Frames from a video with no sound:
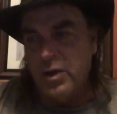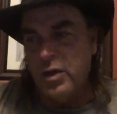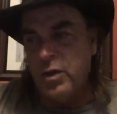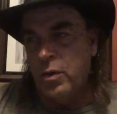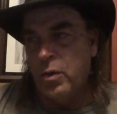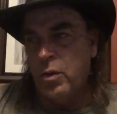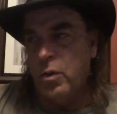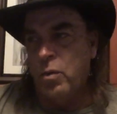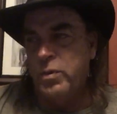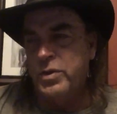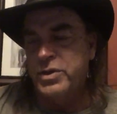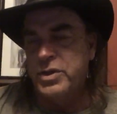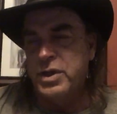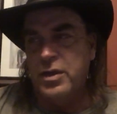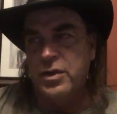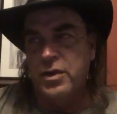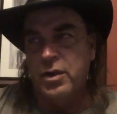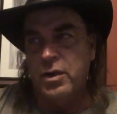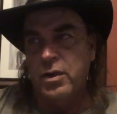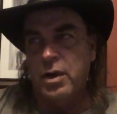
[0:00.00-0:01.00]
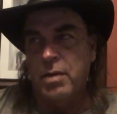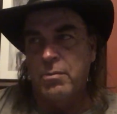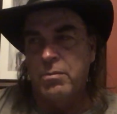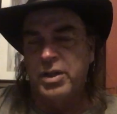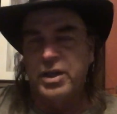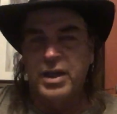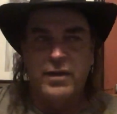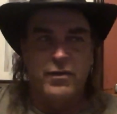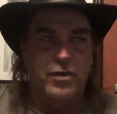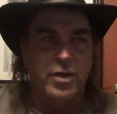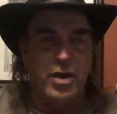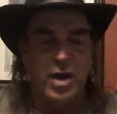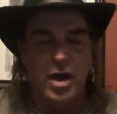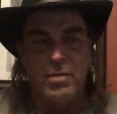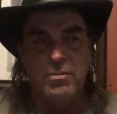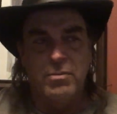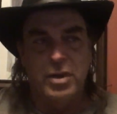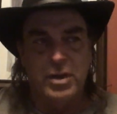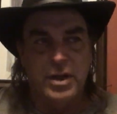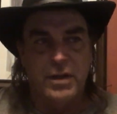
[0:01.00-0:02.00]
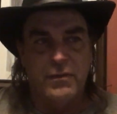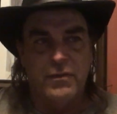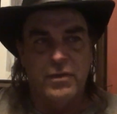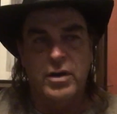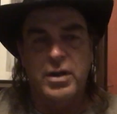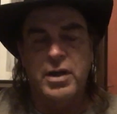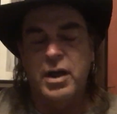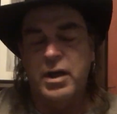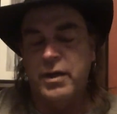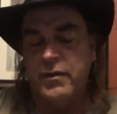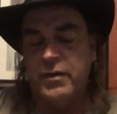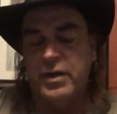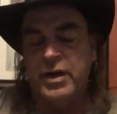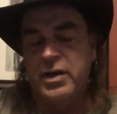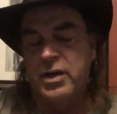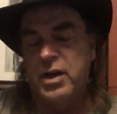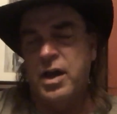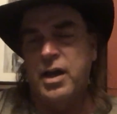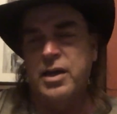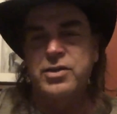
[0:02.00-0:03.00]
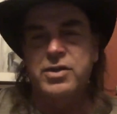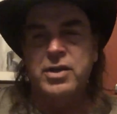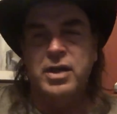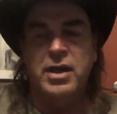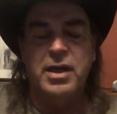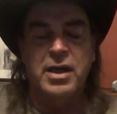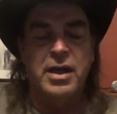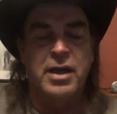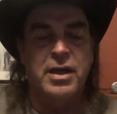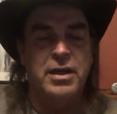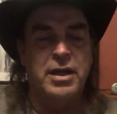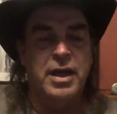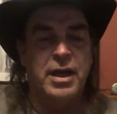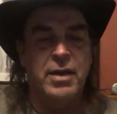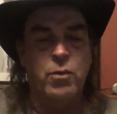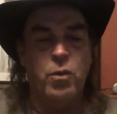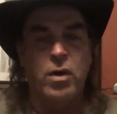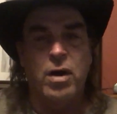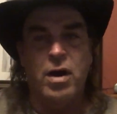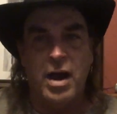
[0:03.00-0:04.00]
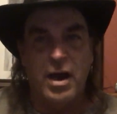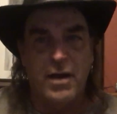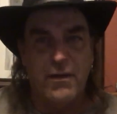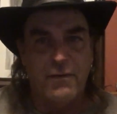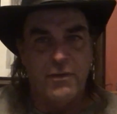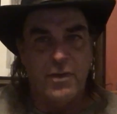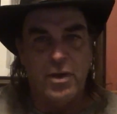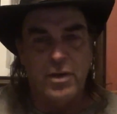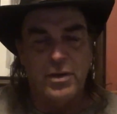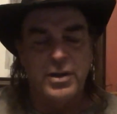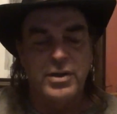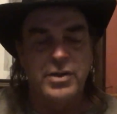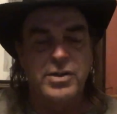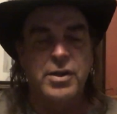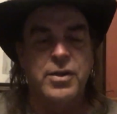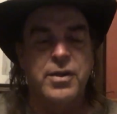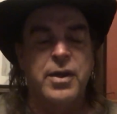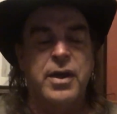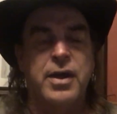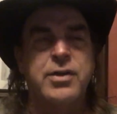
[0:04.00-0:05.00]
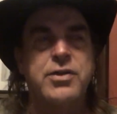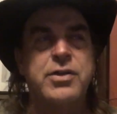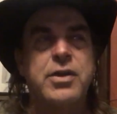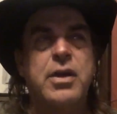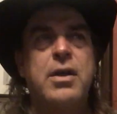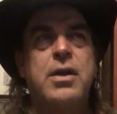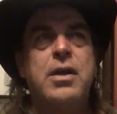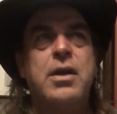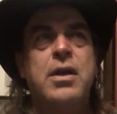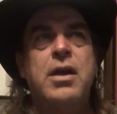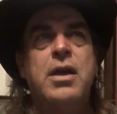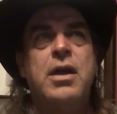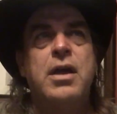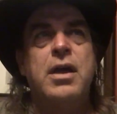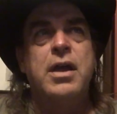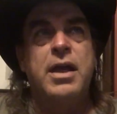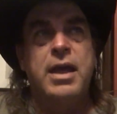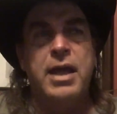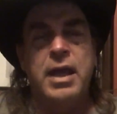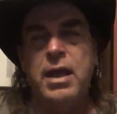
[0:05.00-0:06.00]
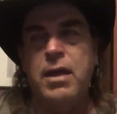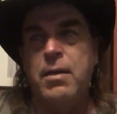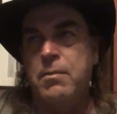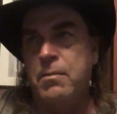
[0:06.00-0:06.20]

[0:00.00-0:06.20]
who was neither a believer, non-believer, kind of an agnostic, kind of like where I fall into things, he